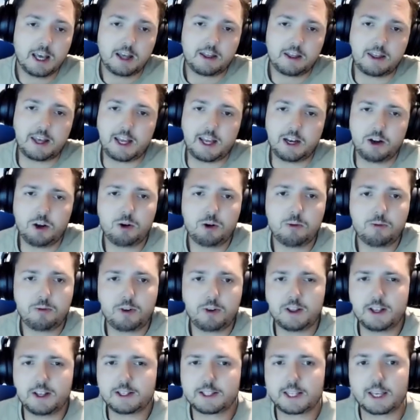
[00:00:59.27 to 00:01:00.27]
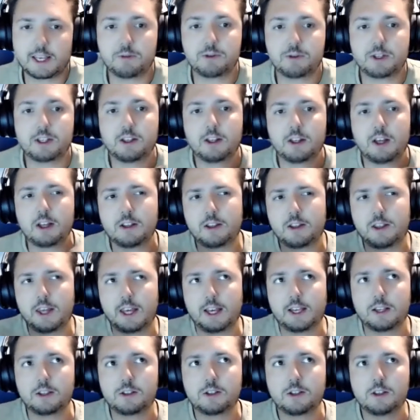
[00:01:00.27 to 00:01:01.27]
then hopefully this gives
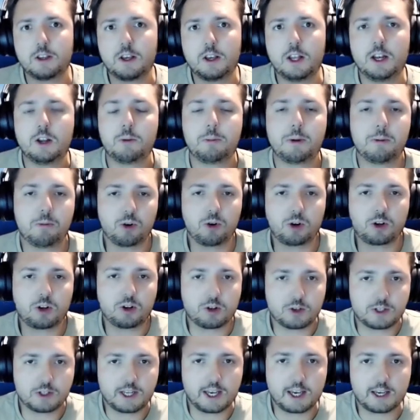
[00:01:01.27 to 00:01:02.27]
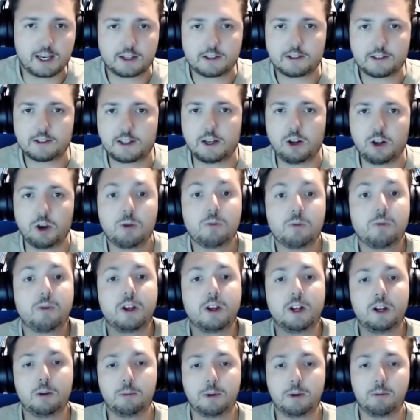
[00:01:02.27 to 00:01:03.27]
things a little bit more context and hopefully
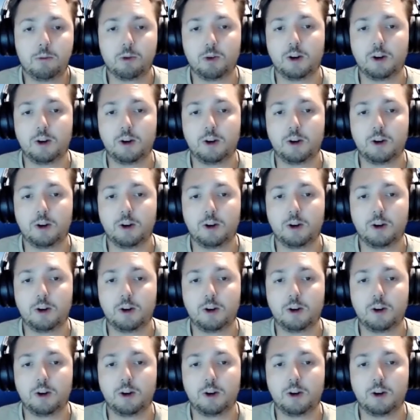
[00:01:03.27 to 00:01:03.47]
a little bit more